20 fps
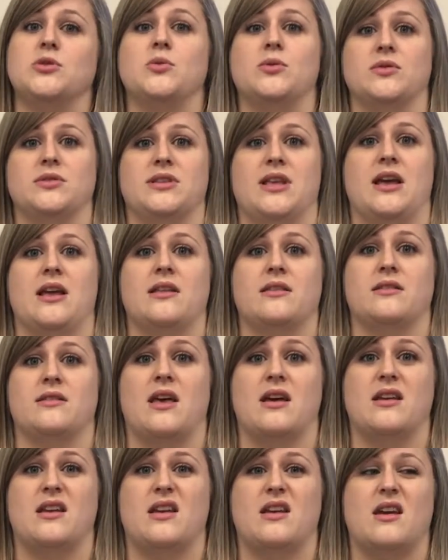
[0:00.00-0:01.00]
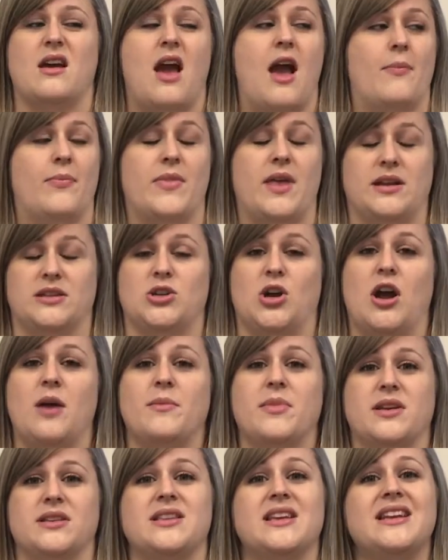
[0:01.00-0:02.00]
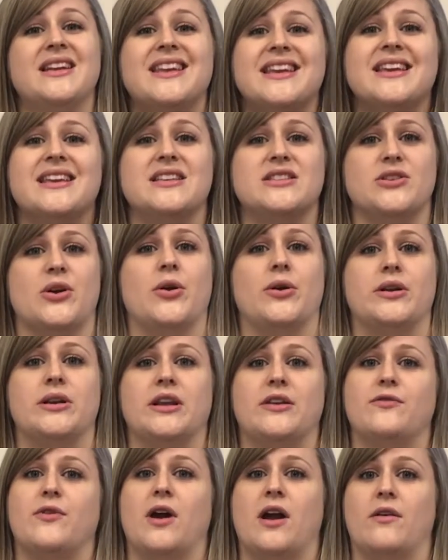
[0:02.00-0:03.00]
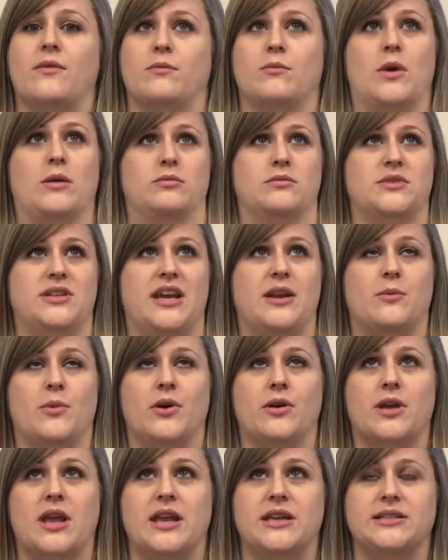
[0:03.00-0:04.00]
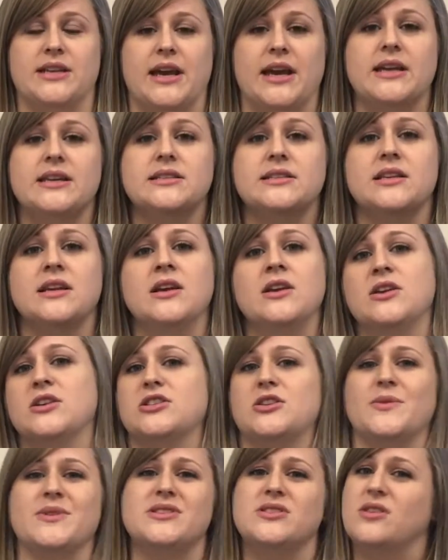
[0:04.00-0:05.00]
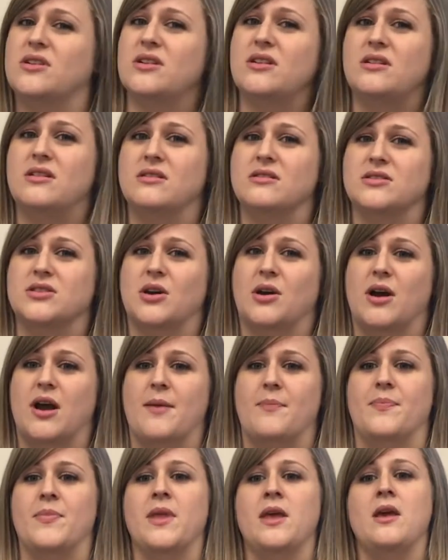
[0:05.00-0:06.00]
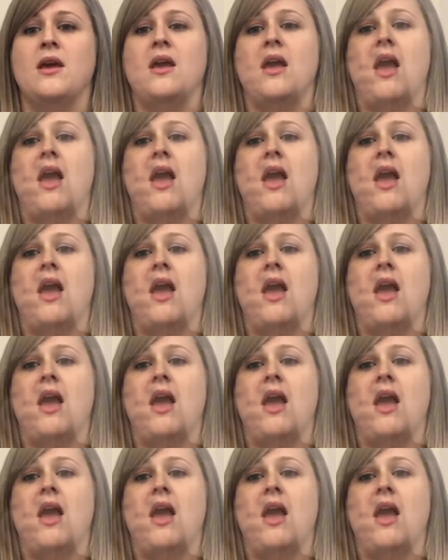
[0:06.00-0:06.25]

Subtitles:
towards that time, because it is only 10 working days. So it's not a long time.